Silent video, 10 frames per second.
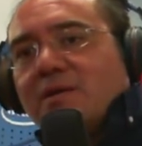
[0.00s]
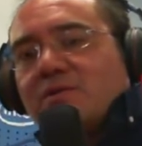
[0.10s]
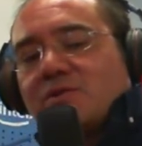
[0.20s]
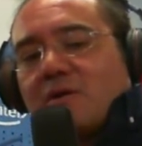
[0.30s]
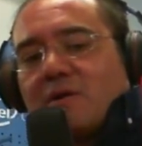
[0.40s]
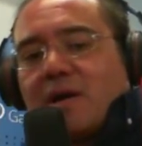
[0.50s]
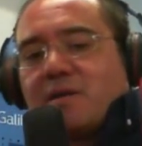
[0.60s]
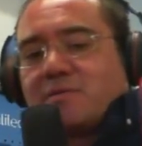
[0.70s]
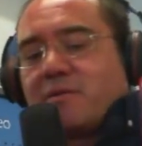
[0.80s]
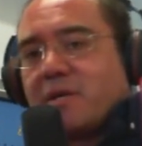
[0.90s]
So
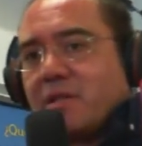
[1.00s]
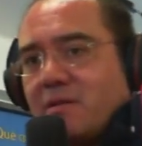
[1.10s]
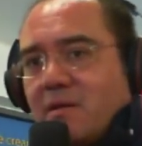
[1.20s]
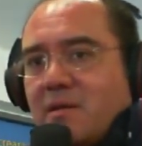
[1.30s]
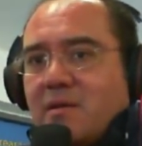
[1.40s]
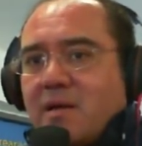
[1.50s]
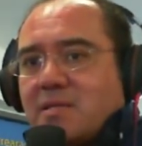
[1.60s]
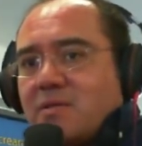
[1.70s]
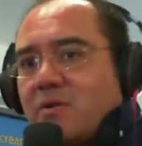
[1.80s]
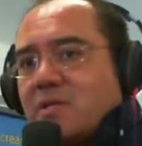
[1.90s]
I started
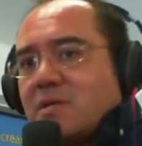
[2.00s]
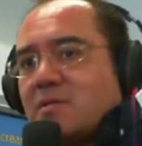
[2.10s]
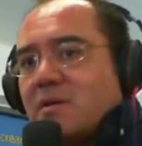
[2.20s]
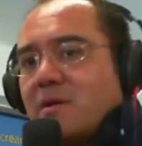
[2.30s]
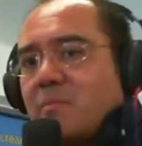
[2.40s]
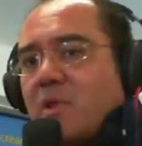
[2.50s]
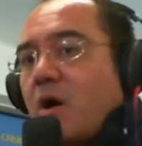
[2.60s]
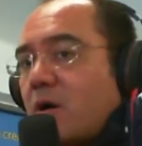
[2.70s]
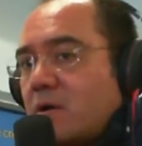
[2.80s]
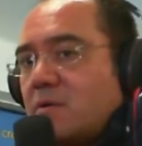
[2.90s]
Hacedores as a
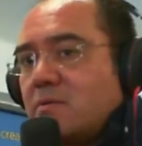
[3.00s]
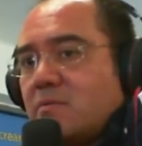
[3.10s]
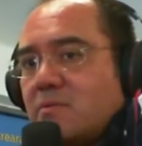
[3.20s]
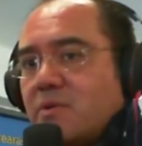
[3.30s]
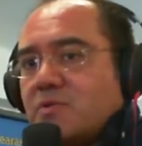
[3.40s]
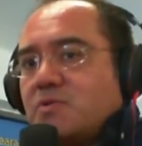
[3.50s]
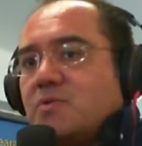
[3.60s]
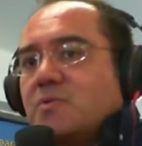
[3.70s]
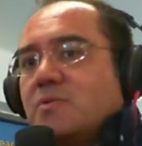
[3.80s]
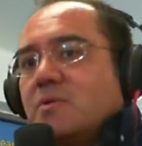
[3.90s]
blog, just
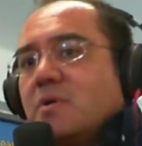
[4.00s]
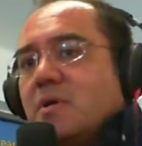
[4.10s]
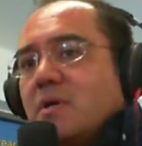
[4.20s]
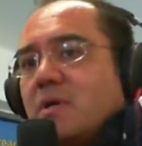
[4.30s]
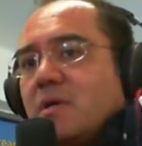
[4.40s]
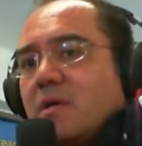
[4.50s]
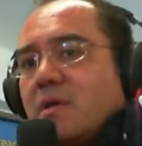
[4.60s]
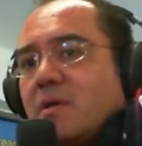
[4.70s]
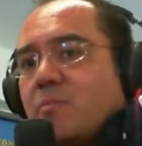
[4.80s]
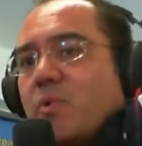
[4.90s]
to
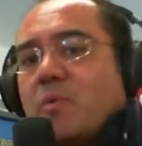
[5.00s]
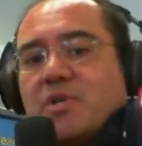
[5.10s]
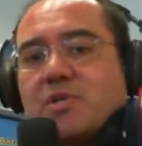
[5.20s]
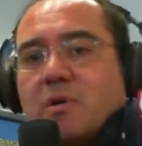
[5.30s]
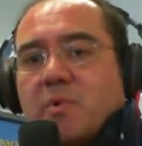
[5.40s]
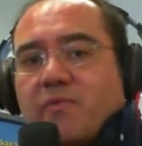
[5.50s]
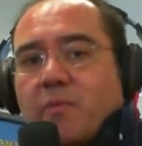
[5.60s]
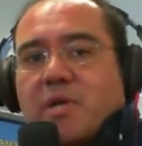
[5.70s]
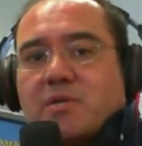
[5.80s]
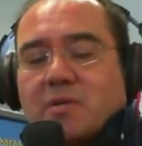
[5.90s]
publish some
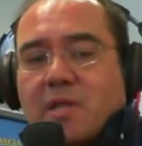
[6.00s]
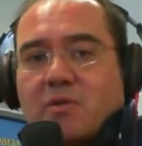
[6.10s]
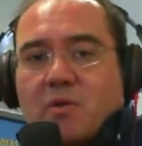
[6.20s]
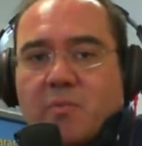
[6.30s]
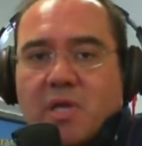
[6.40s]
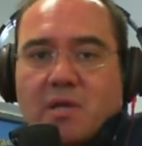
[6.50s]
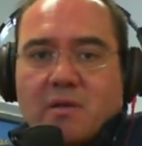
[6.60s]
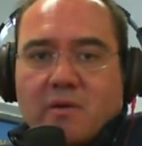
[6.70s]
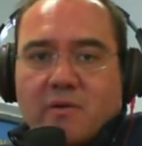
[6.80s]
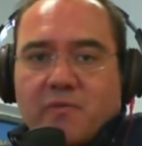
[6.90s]
information that could be
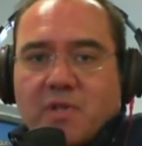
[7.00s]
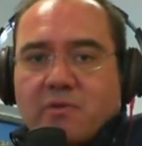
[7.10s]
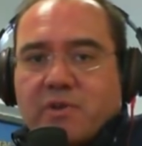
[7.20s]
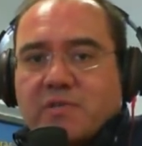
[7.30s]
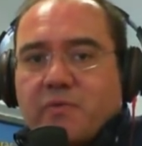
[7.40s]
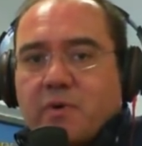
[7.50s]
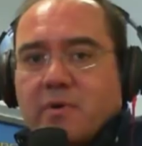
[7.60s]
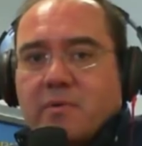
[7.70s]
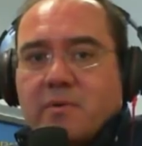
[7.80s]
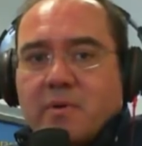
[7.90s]
of interest
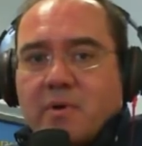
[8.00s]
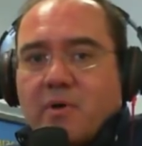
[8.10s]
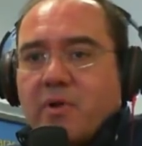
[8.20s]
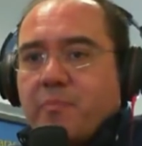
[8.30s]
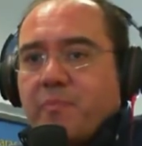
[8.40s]
for other